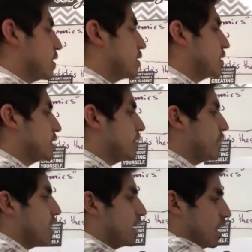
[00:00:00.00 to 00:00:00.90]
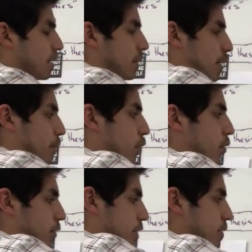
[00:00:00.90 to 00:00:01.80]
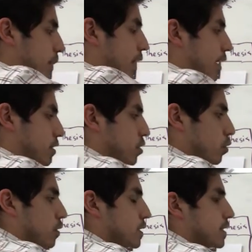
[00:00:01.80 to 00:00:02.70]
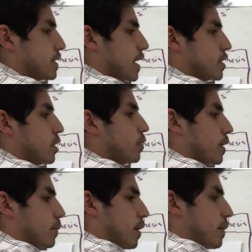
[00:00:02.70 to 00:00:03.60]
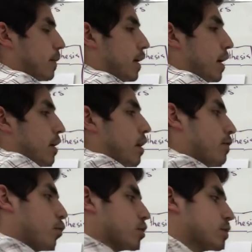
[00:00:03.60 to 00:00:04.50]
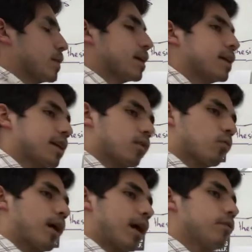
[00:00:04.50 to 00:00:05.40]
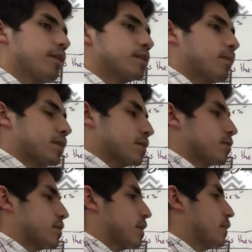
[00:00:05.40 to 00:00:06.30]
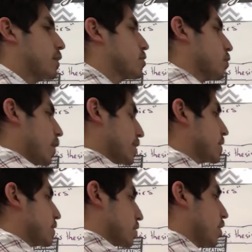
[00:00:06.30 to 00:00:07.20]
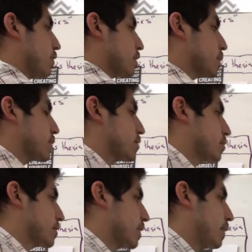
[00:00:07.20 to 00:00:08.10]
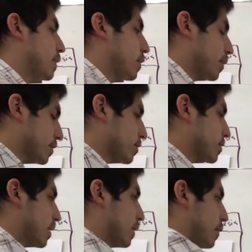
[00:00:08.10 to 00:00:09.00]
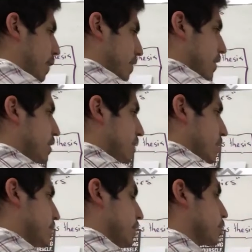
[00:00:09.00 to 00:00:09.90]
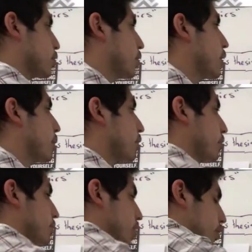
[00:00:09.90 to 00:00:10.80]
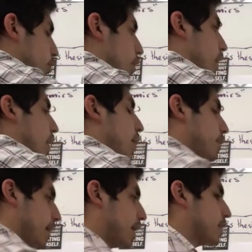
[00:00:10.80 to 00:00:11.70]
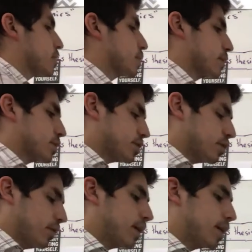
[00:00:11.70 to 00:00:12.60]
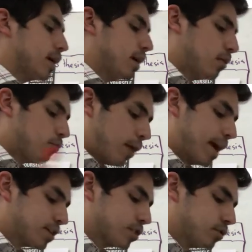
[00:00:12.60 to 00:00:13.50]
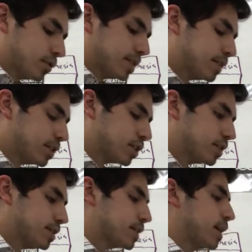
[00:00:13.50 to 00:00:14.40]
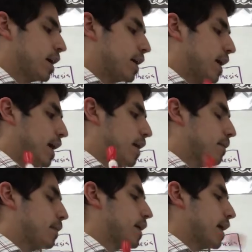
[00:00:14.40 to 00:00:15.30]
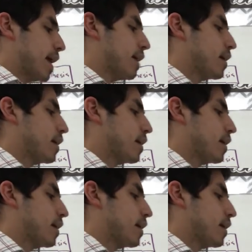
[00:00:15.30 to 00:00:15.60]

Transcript: to deviate might pull these players towards this Nash equilibrium. Now, of course, we can get around this prisoner's dilemma. There's ways to solve this prisoner's dilemma. And the prisoner's dilemma basically tells us a story of two players pursuing rational decisions, but